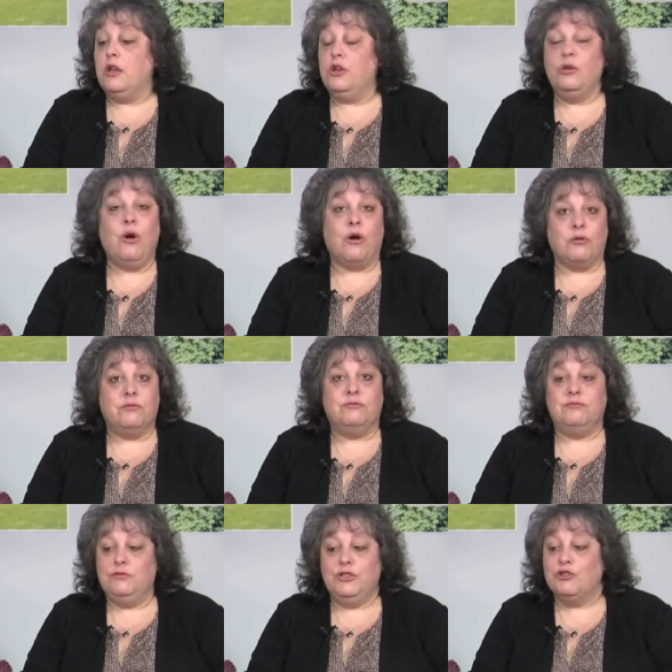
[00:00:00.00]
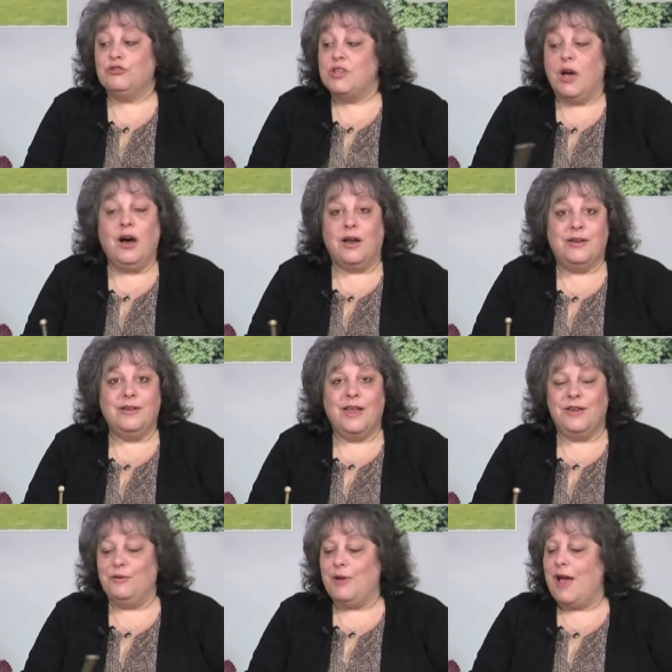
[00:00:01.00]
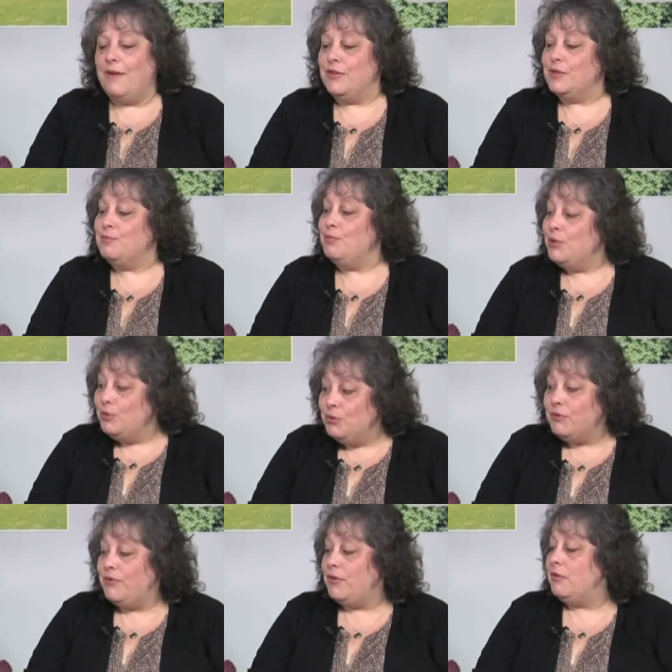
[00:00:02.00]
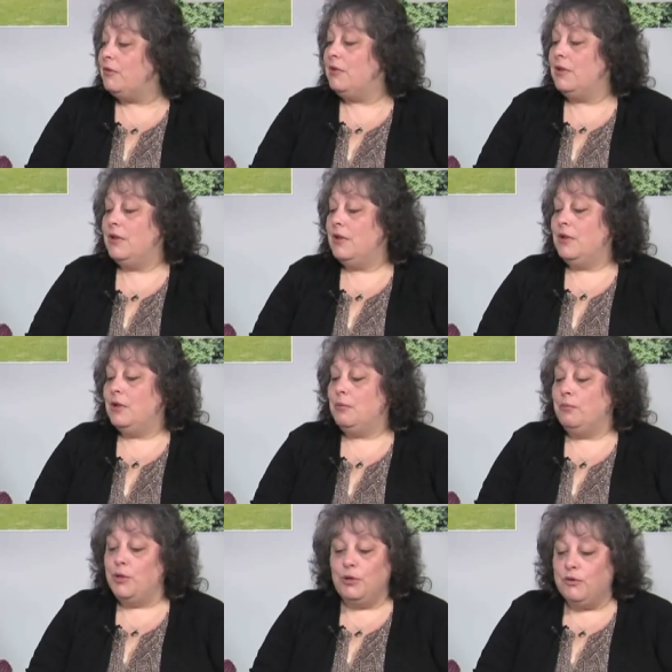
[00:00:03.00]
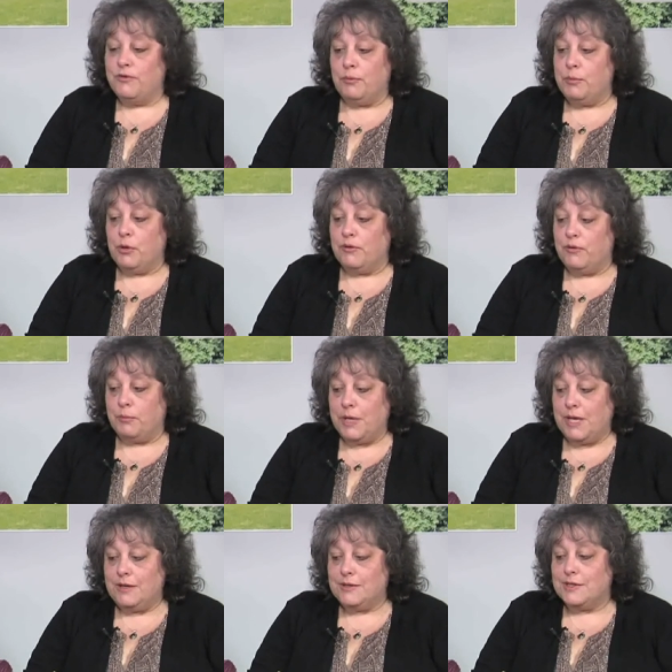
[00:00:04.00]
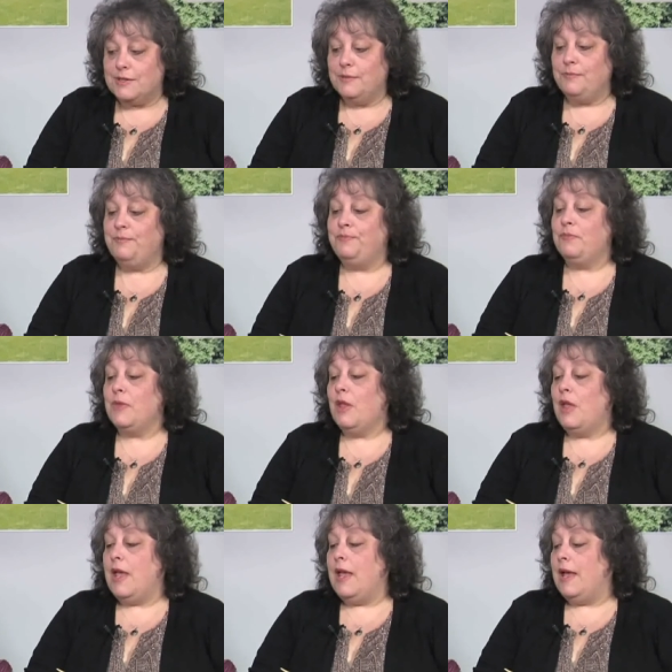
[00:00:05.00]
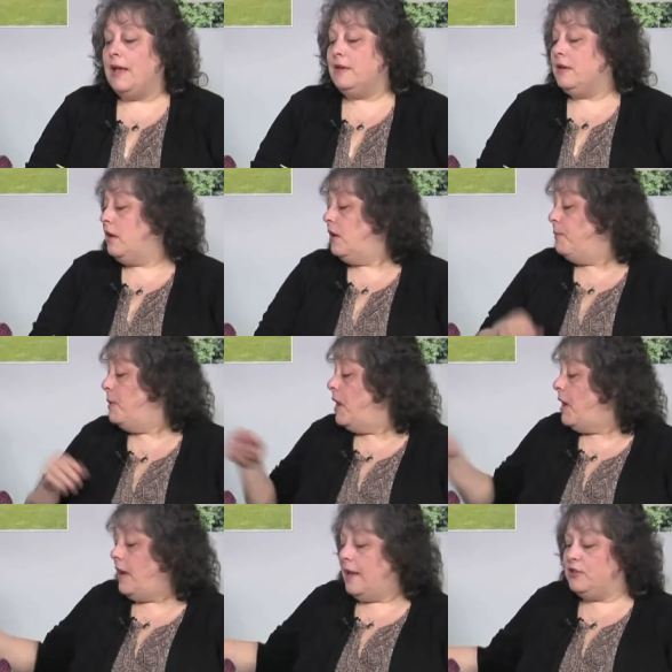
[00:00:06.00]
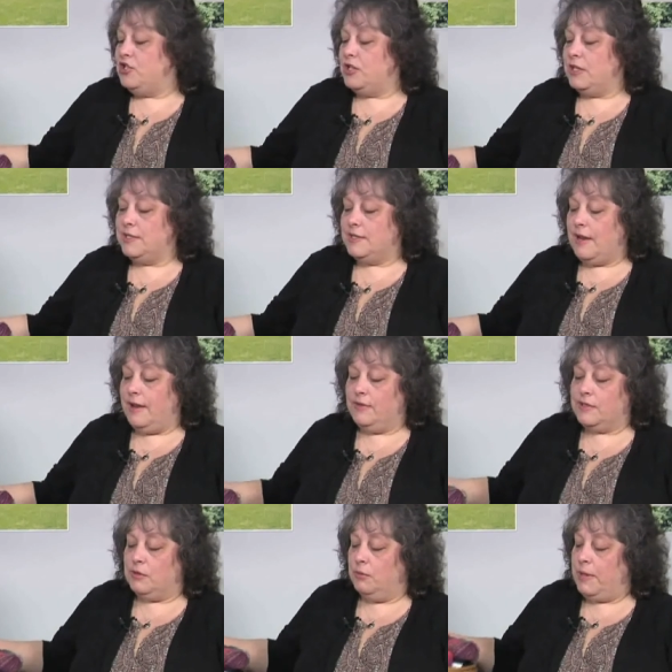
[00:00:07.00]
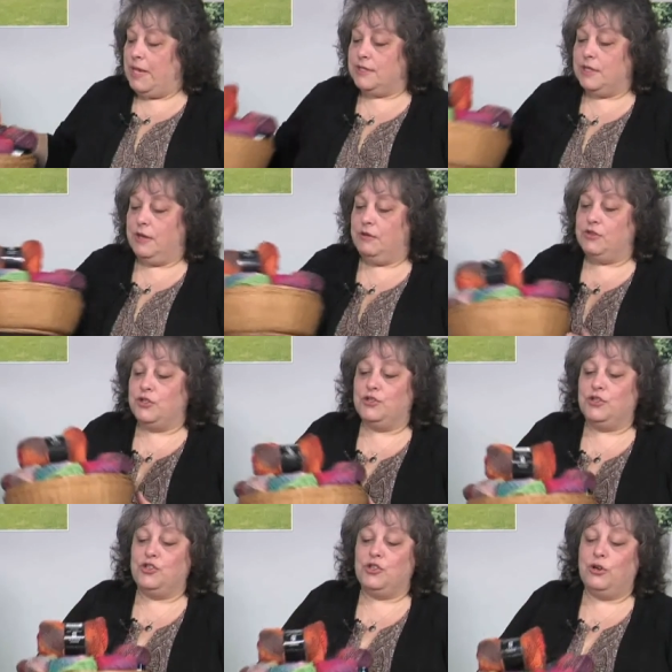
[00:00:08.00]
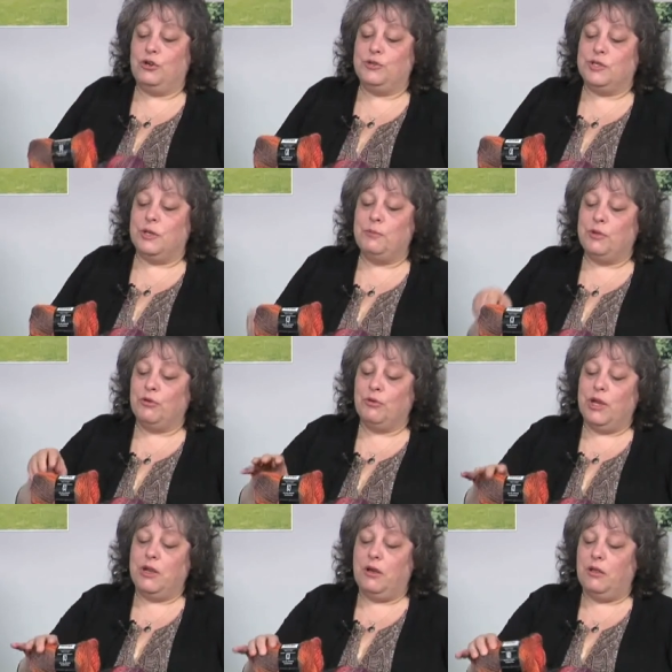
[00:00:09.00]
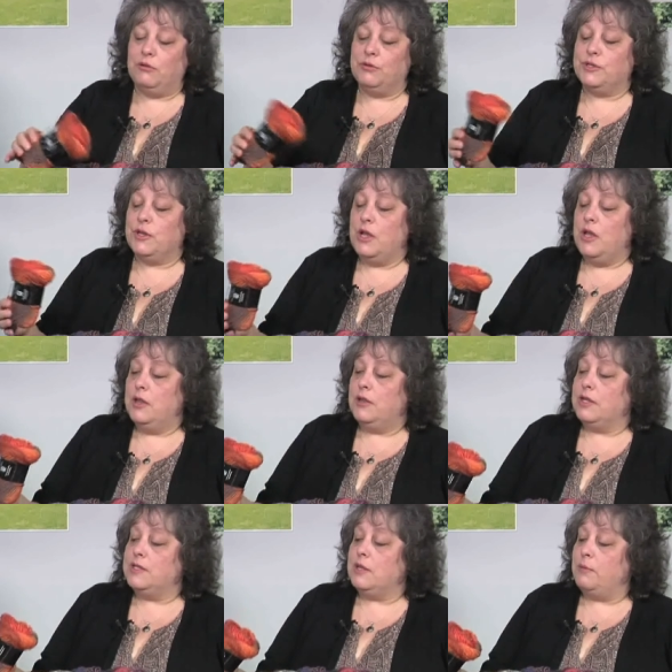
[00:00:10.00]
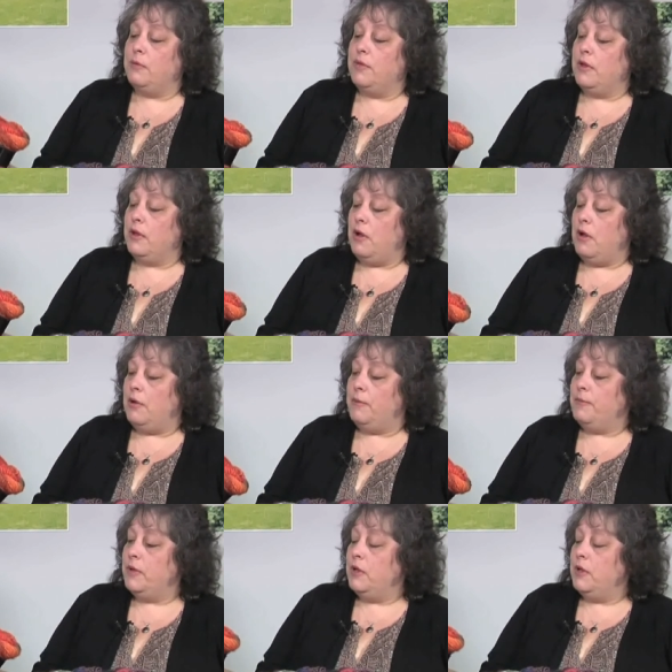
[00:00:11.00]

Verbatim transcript: you are, you're done and you have this beautiful, beautiful, beautiful piece. And um, I just had have this little basket here just to show you some of the great colors that some of the um,